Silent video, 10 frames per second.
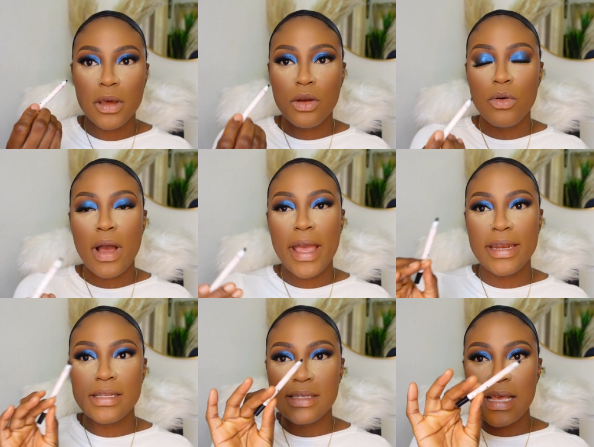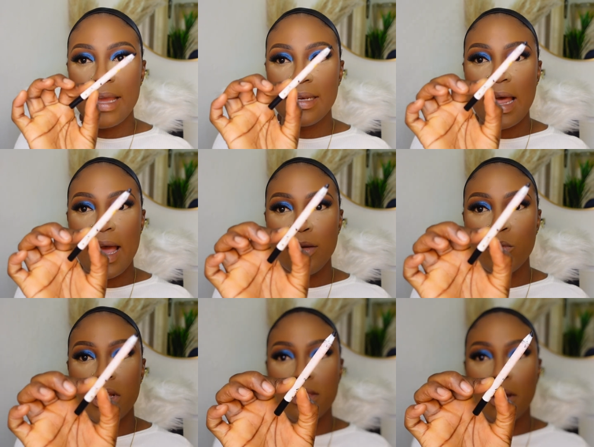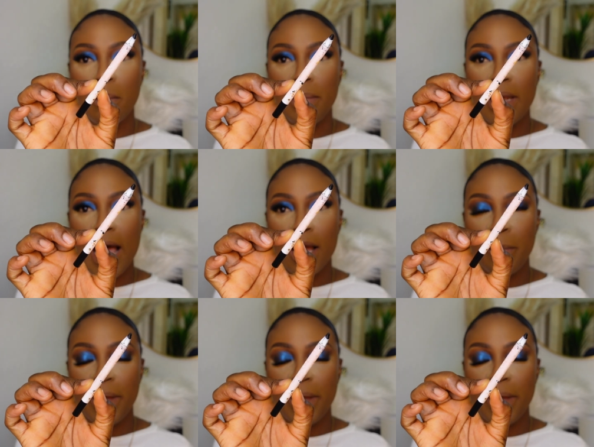gonna go ahead and tightline with a black